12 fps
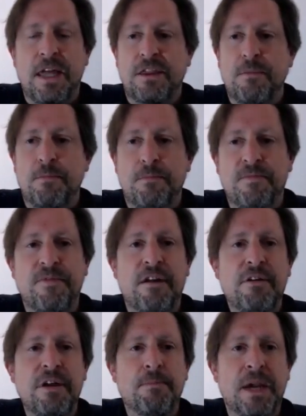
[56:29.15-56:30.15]
that the
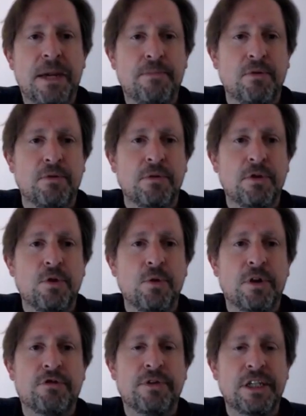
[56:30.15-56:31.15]
very people
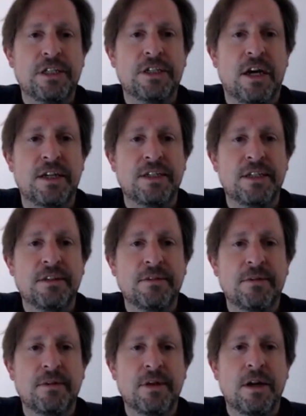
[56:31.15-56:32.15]
who are criticizing
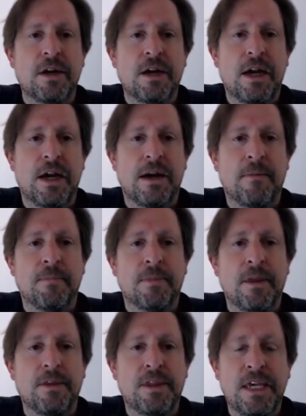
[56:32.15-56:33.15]

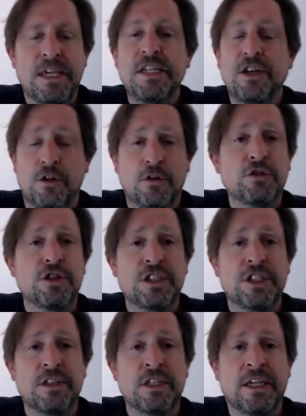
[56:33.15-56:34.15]
these
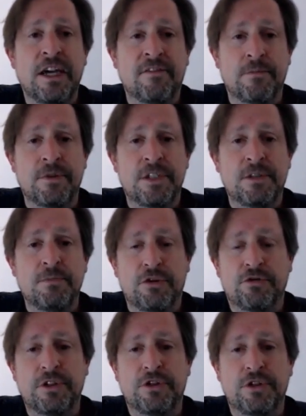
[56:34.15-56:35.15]
inclusions in the government,
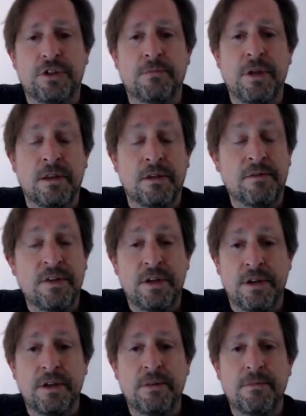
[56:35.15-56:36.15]
Smotrich and
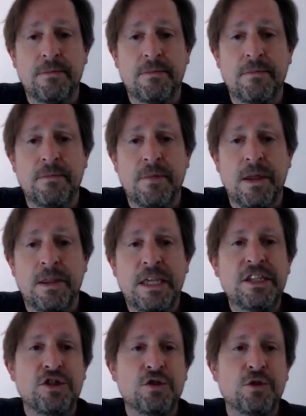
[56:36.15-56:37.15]
Ben-Gvir,
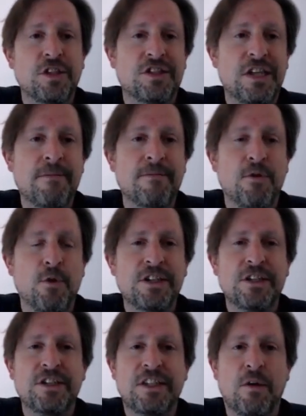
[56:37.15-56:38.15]
they're the sort of same
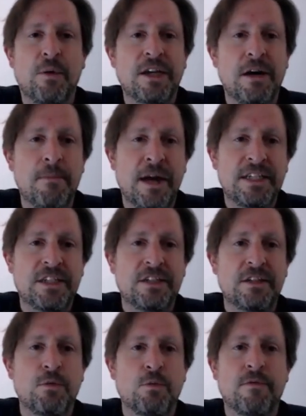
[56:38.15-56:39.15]
voices that when
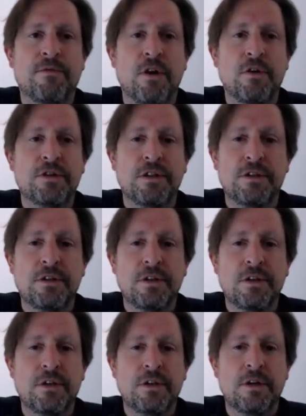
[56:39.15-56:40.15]
Hamas were voted
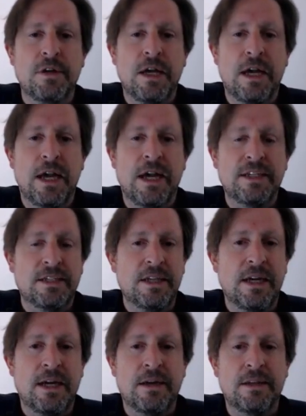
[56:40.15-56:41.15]
as
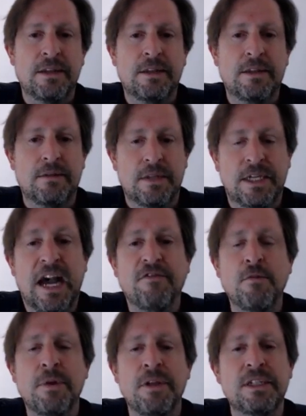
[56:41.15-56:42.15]
the
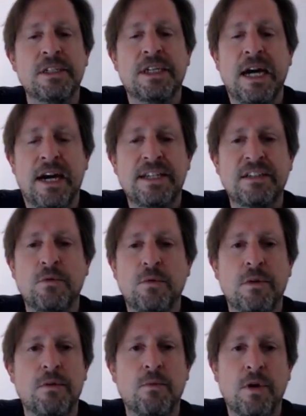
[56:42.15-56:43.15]
government in Gaza
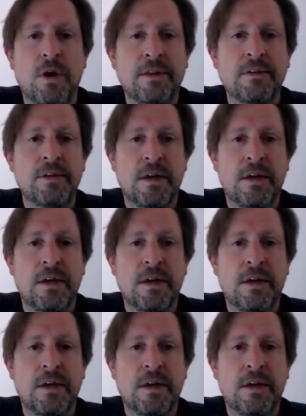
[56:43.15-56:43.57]
were